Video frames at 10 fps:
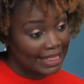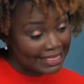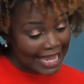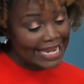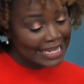
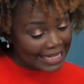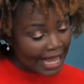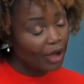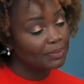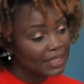They can
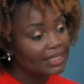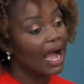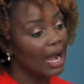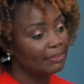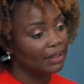help
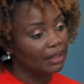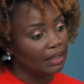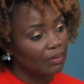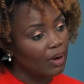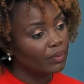stop
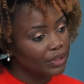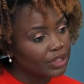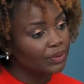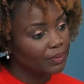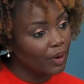what we're
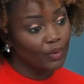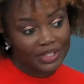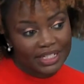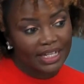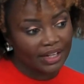doing, what we're
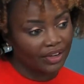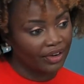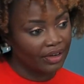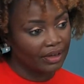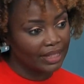seeing
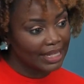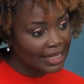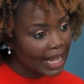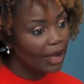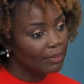here. They can
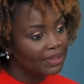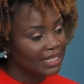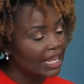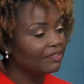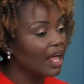help
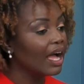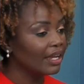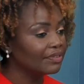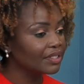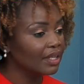save
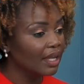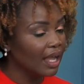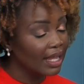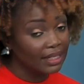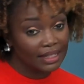lives.
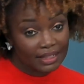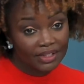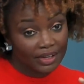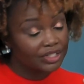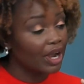And it is
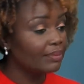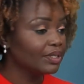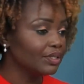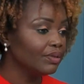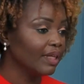their job to
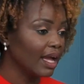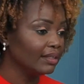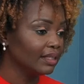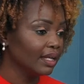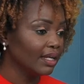do that
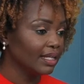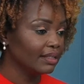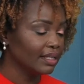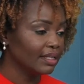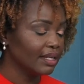
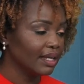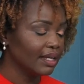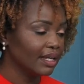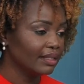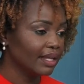
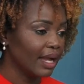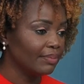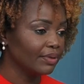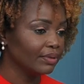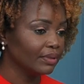at the
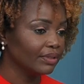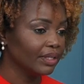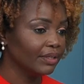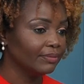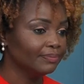Capitol, on the
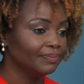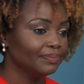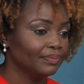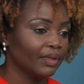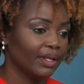Hill.
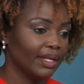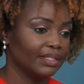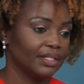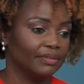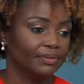Kent Steele.